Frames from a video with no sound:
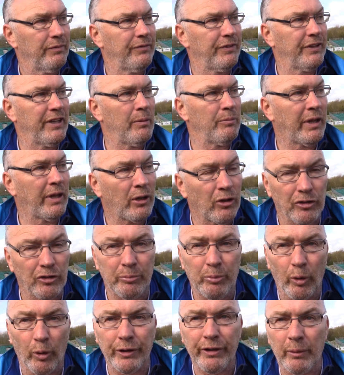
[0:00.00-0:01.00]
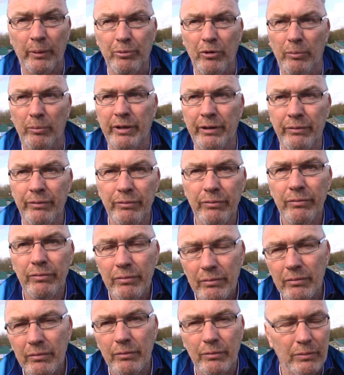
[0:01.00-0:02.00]
for them, they got the point. They probably
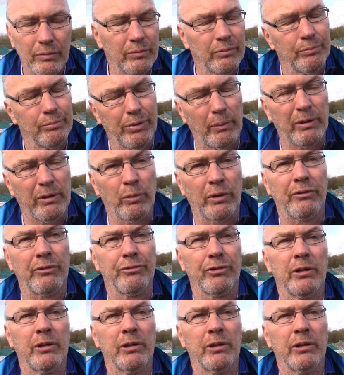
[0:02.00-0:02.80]
wanted